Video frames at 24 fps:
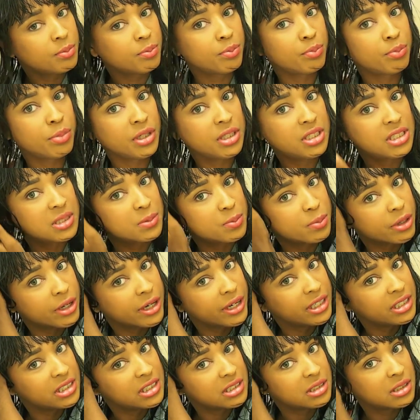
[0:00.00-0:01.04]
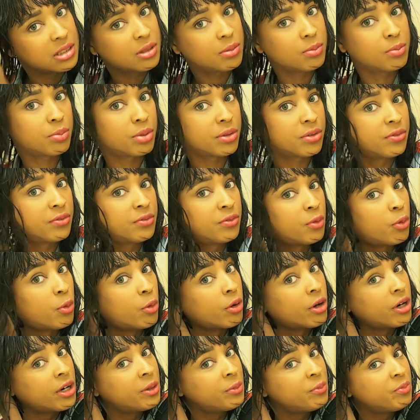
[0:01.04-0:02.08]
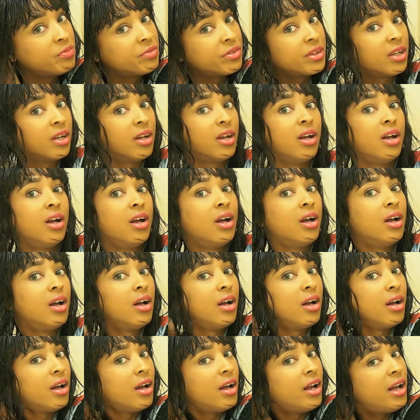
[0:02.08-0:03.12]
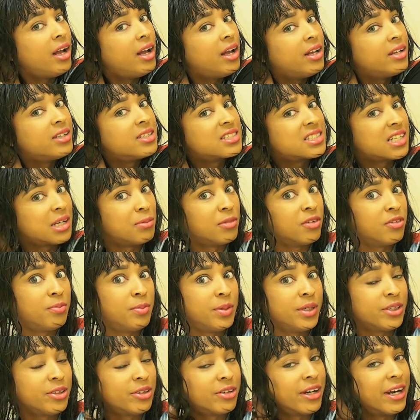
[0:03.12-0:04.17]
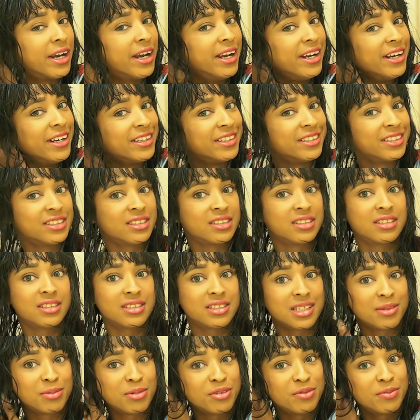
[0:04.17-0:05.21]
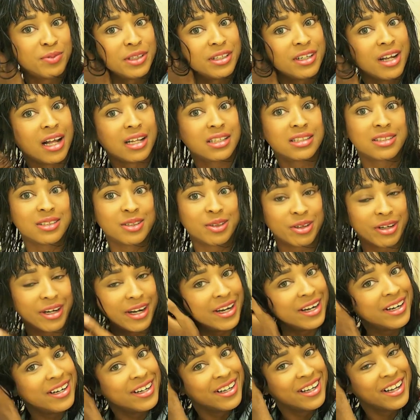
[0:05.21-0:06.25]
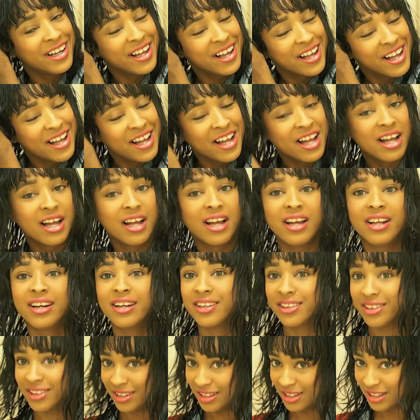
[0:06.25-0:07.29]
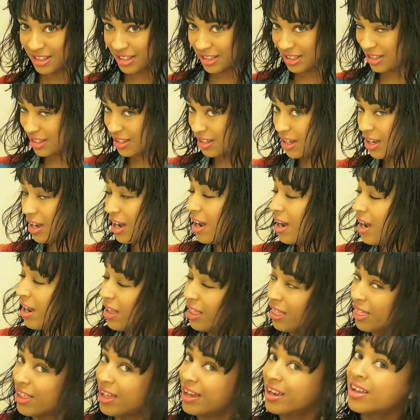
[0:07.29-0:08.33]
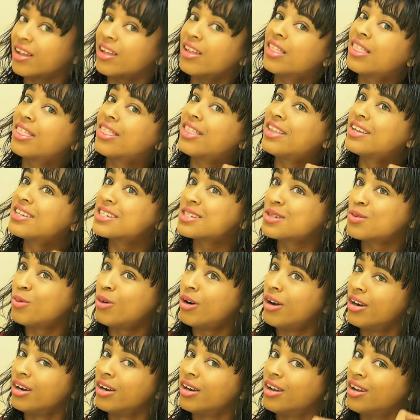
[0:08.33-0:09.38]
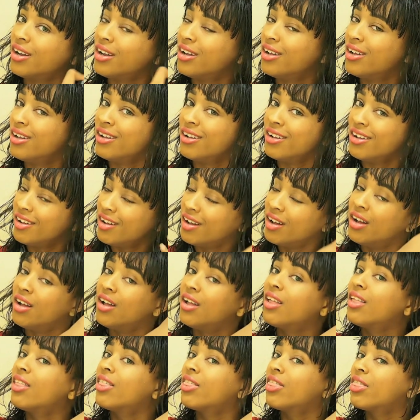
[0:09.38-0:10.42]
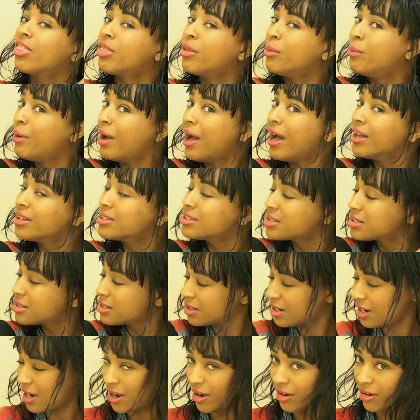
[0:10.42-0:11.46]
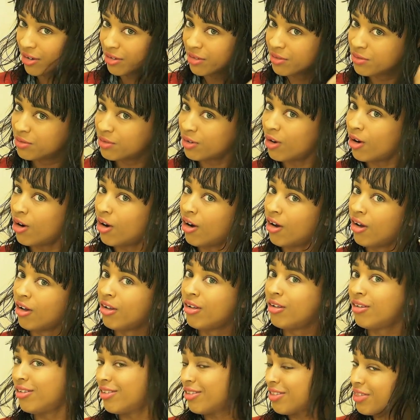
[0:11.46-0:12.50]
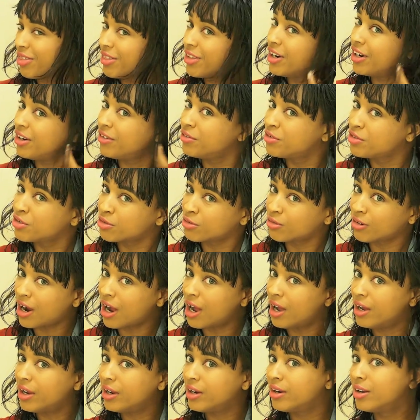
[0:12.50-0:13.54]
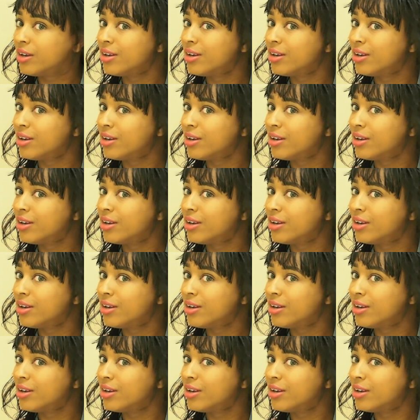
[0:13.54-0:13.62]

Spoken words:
beach sprays before, and some have been great and some have been not so great, and I think I like this one the best out of all that I've tried.